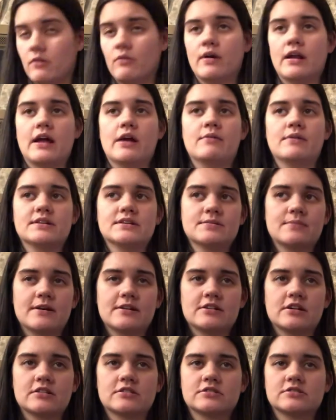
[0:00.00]
When I went to my
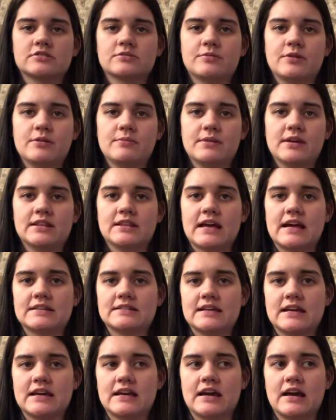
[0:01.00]
doctor's appointment that
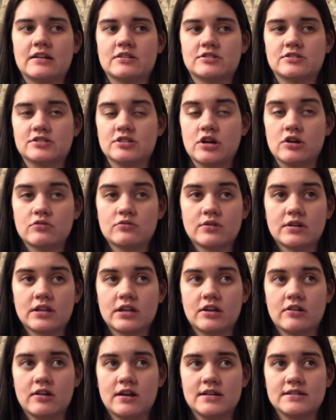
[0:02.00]
day, had snowed
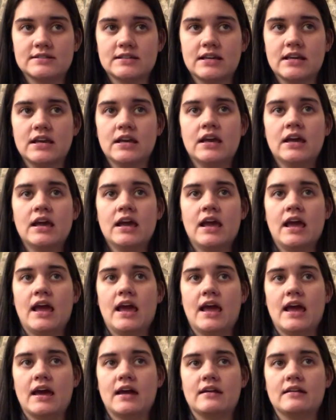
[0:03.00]
really crazy,
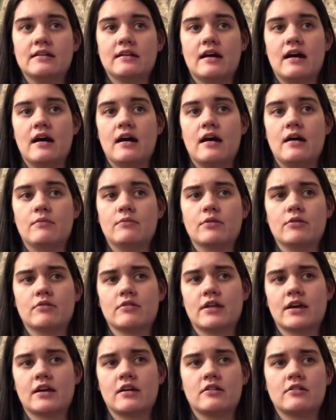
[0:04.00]
and um, we were
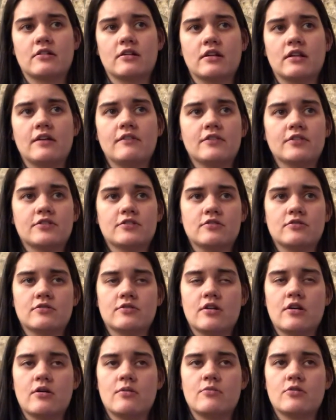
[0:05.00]
like under a level two
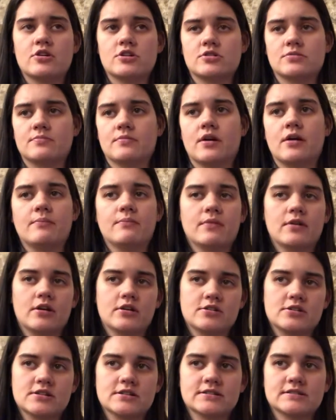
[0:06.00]
snow
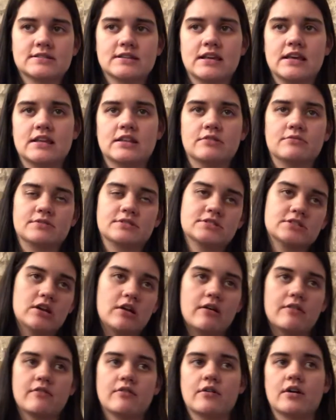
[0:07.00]
emergency, and there was snow
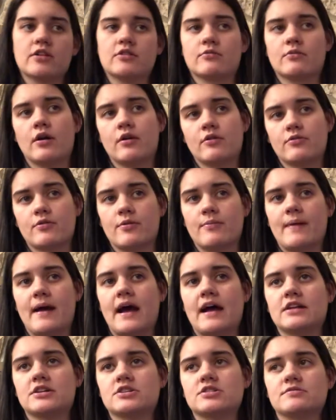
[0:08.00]
everywhere. The roads were
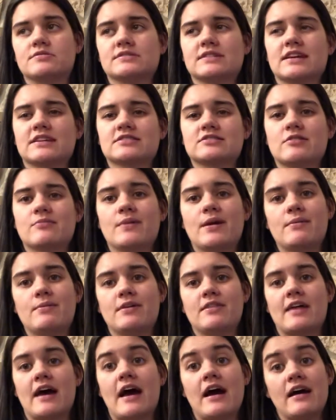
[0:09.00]
bad, and she was like, "So
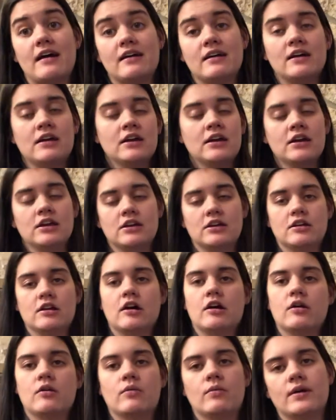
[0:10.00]
maybe that, you
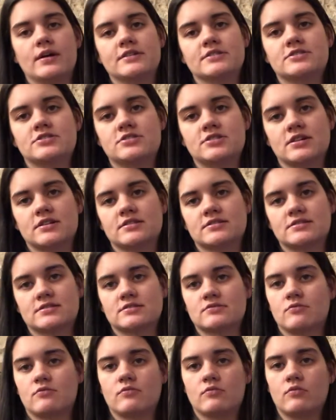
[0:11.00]
know, was
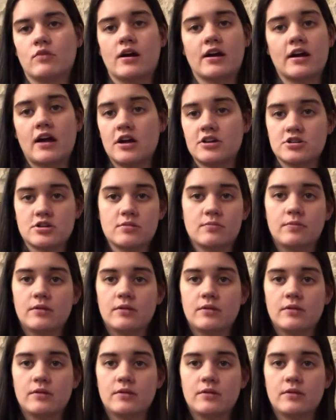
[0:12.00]
just what got your